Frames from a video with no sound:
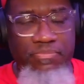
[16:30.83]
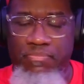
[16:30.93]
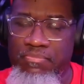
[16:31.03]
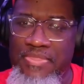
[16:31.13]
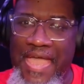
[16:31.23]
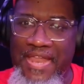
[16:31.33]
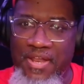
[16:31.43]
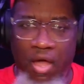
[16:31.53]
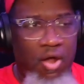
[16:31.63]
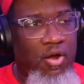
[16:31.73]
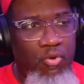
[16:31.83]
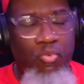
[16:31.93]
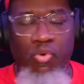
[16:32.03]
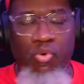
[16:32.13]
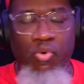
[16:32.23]
that are
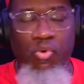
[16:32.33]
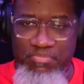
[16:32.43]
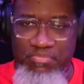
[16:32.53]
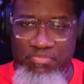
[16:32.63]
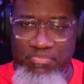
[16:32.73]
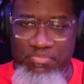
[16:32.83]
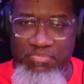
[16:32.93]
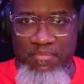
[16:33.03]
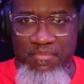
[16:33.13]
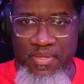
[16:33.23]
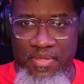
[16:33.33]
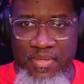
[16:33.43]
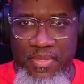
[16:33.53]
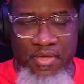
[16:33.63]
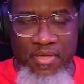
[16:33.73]
awarded a platform,
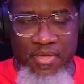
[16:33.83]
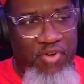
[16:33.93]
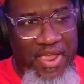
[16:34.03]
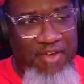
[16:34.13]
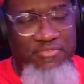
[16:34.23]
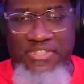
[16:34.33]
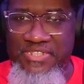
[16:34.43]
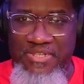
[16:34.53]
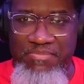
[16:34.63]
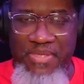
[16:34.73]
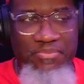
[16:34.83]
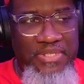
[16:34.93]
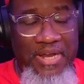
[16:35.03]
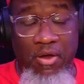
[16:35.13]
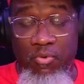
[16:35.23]
for every 10 people that
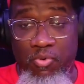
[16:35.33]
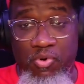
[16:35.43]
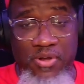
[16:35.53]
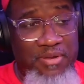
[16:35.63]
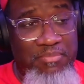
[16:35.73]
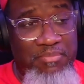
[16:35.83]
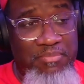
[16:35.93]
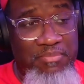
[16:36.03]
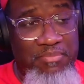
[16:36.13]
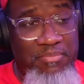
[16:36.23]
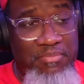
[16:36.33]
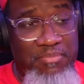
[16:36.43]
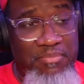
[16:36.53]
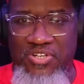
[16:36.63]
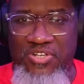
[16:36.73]
are awarded a platform in
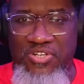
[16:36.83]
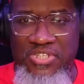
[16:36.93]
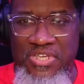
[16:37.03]
church,